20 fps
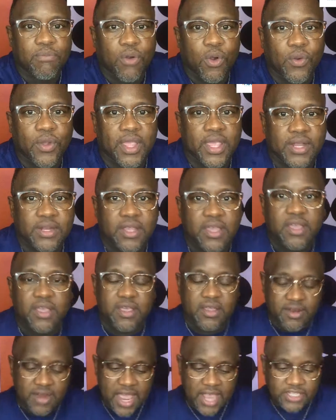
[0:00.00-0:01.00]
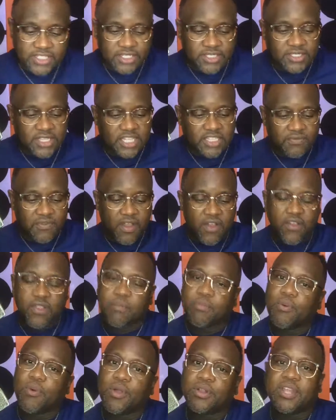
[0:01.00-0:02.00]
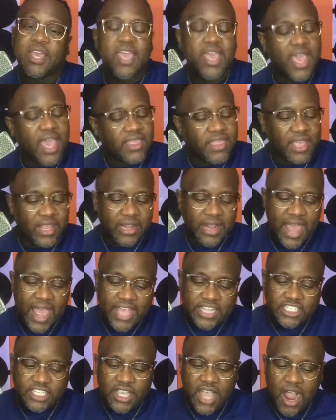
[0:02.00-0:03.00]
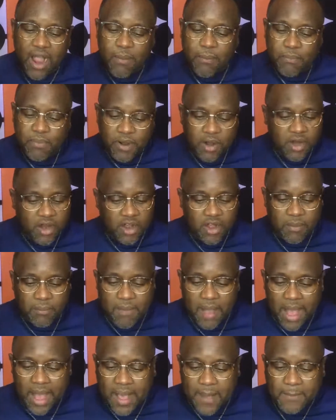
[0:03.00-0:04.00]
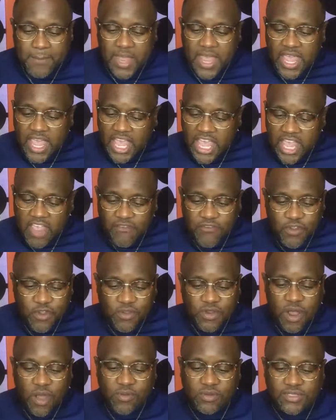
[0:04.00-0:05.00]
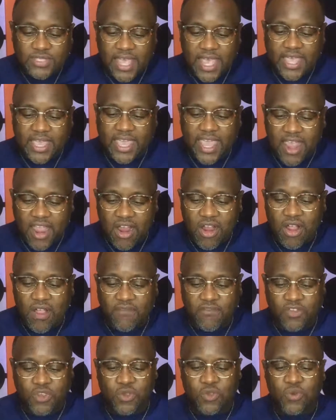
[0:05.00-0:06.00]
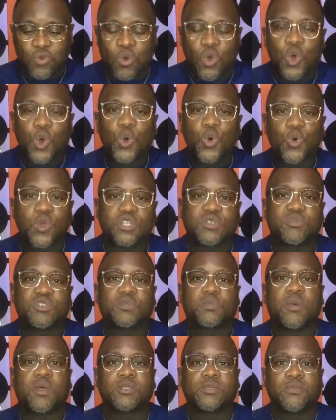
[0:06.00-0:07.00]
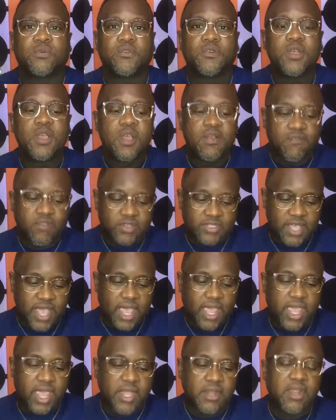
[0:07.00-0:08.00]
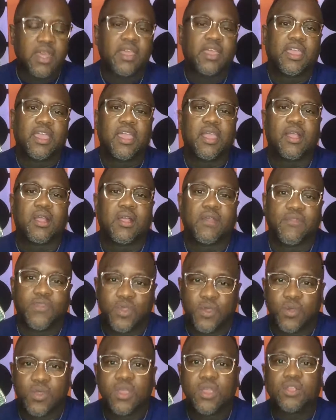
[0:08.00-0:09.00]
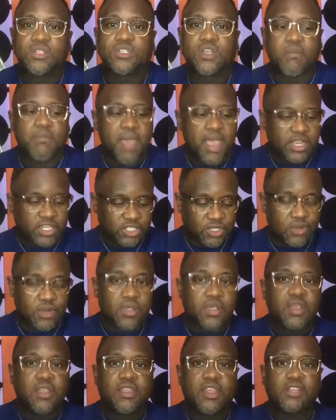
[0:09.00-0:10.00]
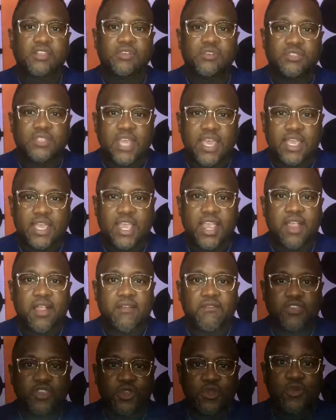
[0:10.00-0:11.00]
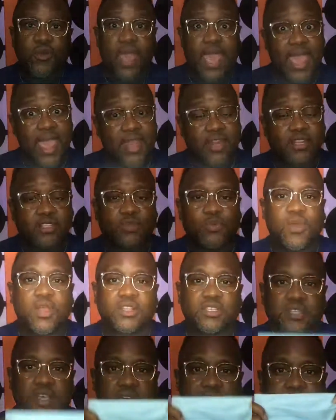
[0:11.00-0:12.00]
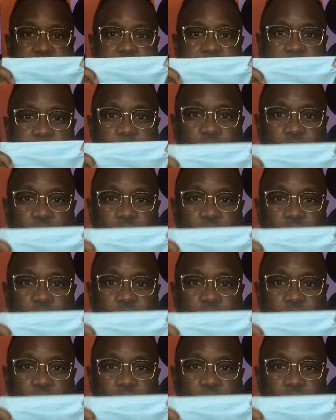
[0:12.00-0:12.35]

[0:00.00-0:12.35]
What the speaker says: broken connections. That's very important. And then lastly, our Booker Kebab. If you don't take care of you, who is responsible for taking care of you. So make sure that you take care of you and as well as others by